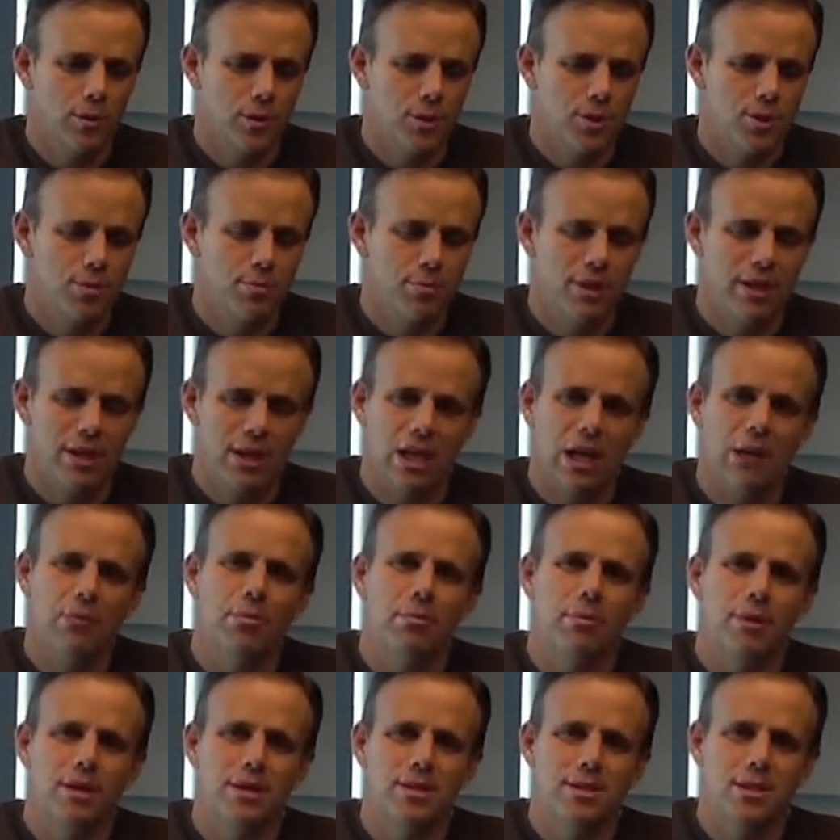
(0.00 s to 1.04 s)
we would just spend a
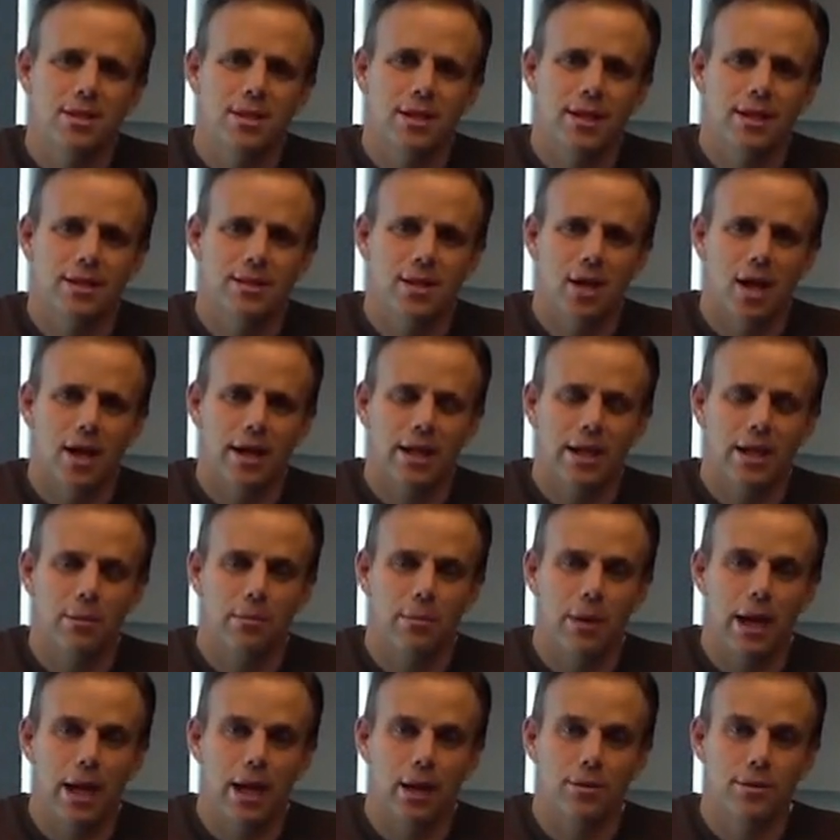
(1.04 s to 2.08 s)
couple minutes today talking
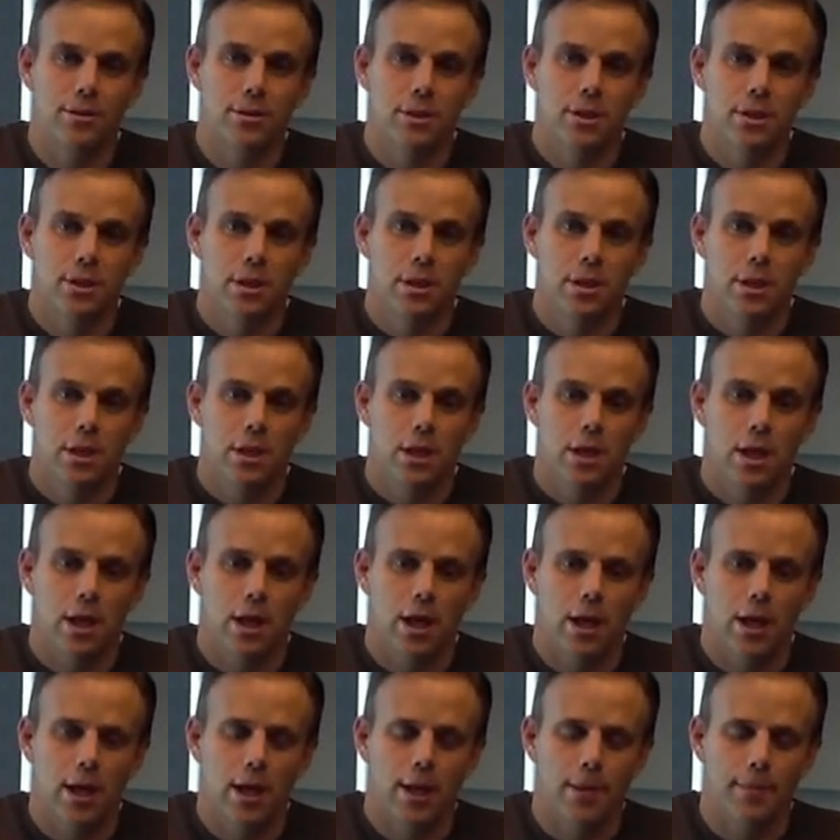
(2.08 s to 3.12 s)
about
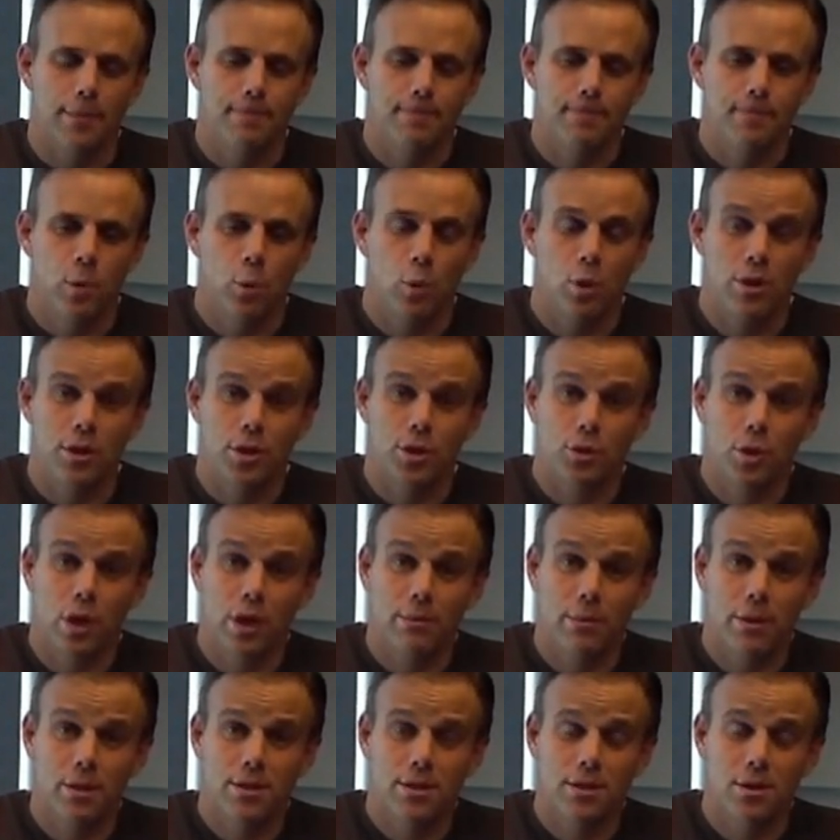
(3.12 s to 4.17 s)
one of the
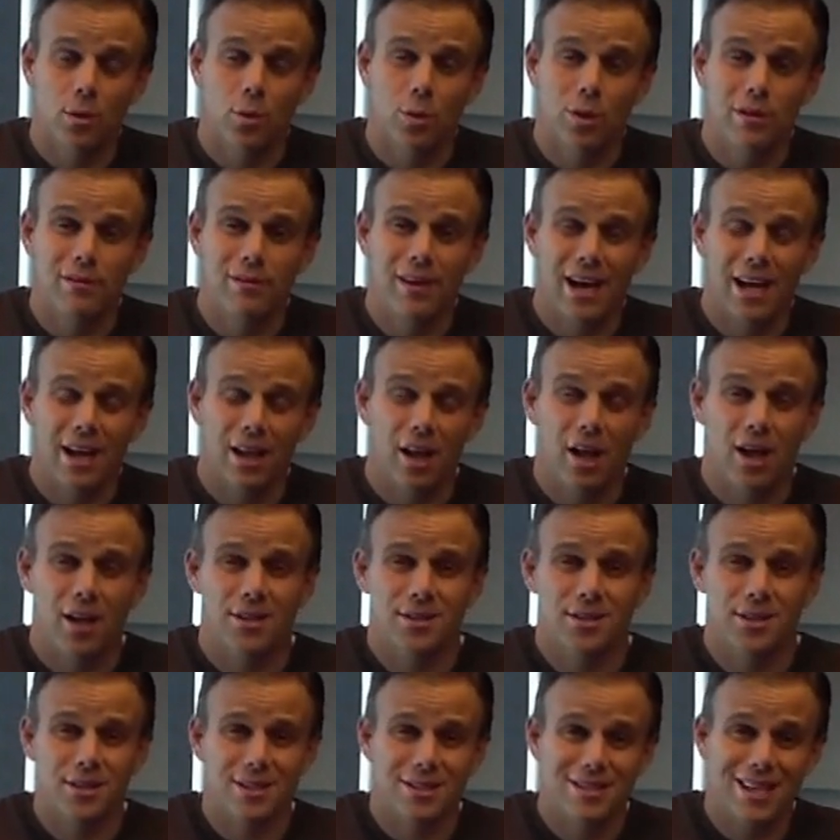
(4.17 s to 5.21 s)
treatments that we've had a lot
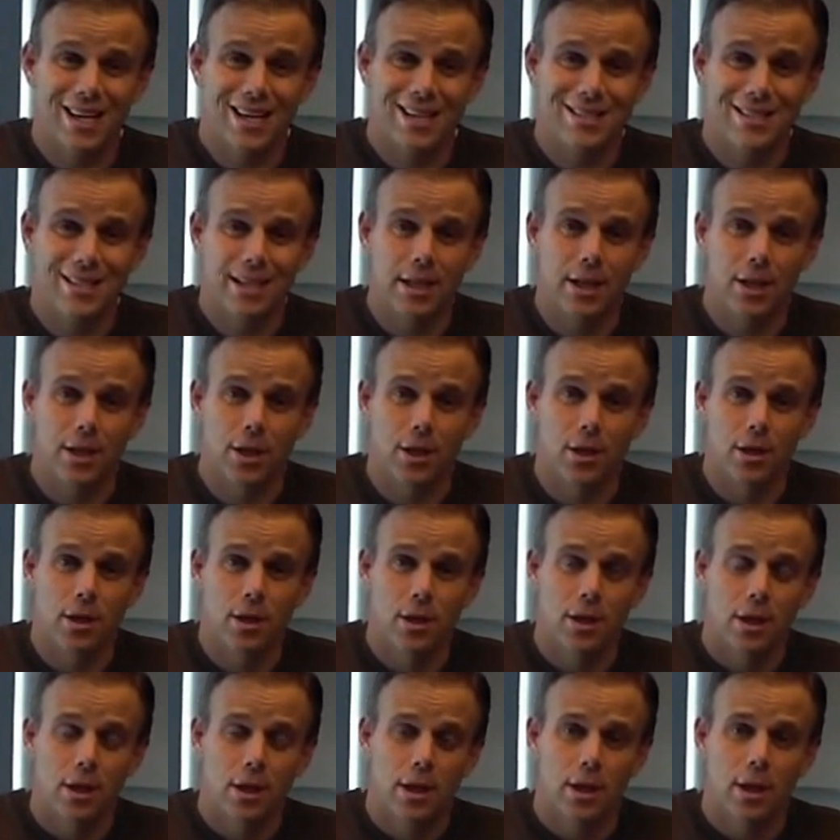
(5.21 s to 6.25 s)
of success here
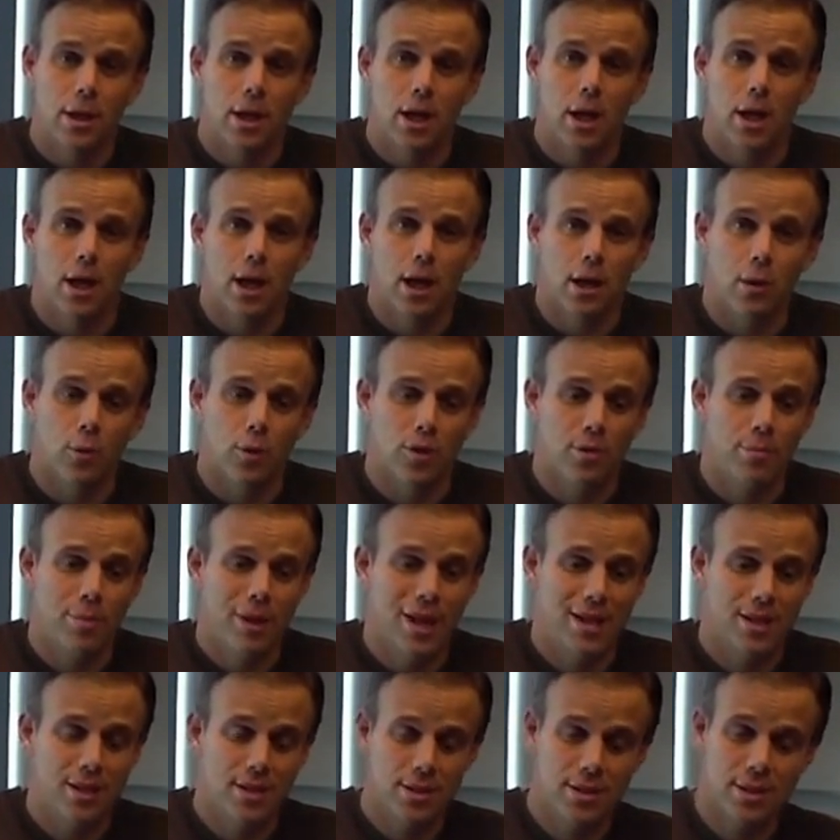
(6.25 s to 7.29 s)
with
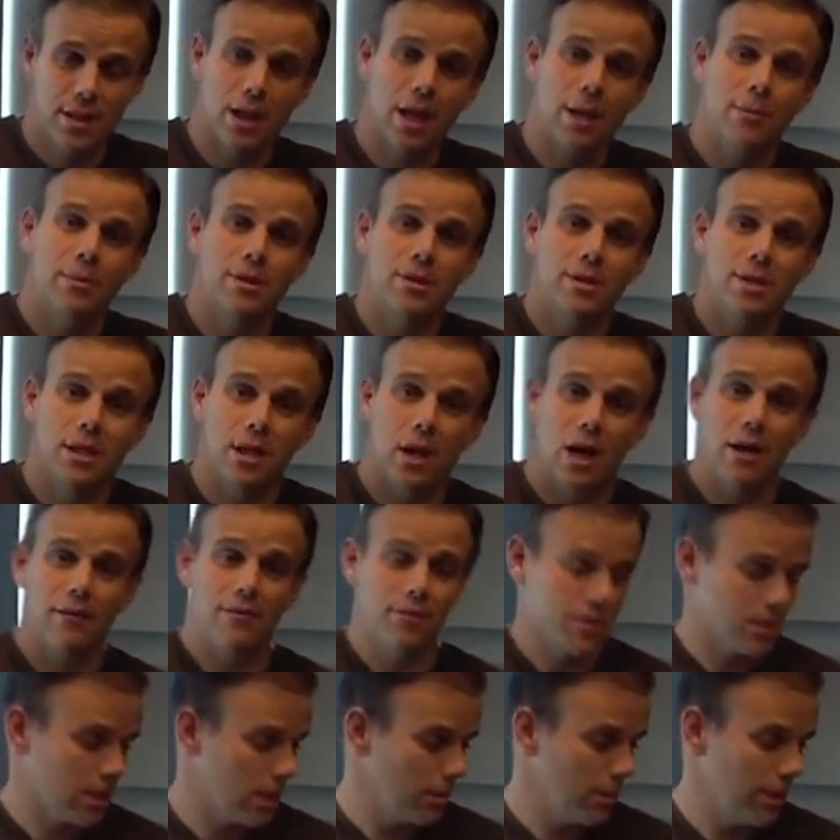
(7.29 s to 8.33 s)
patients that come into the
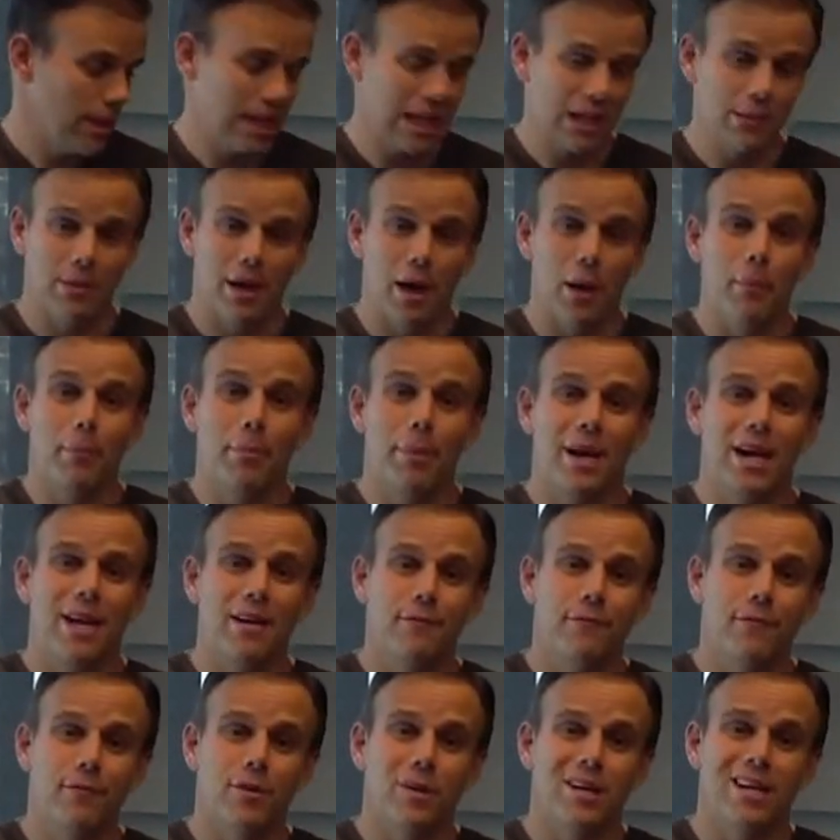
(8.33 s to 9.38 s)
office complaining about
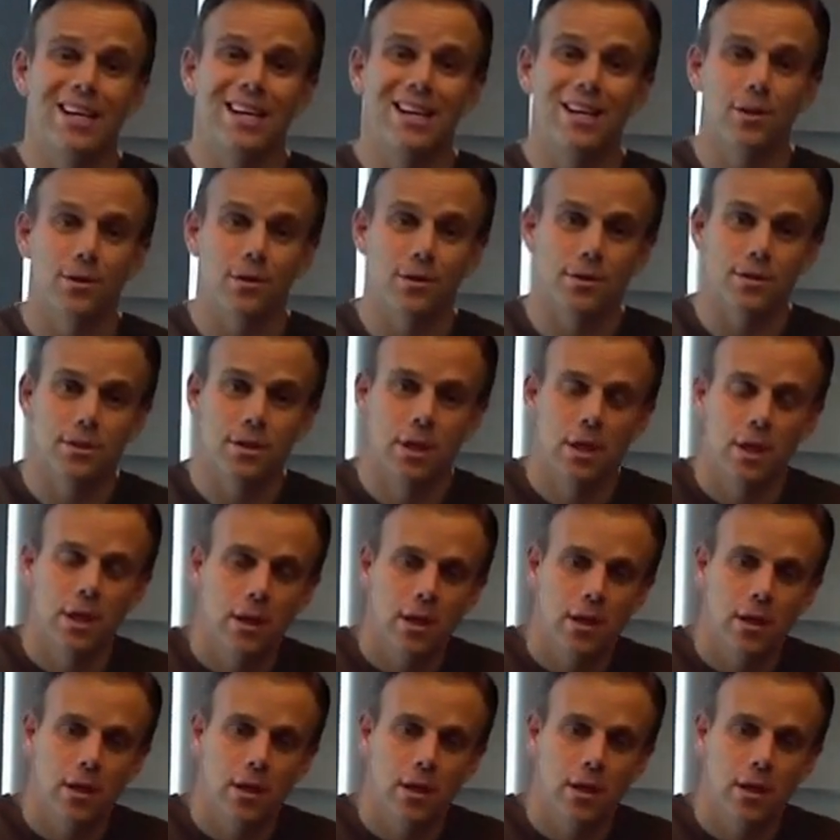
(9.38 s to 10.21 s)
painful heels.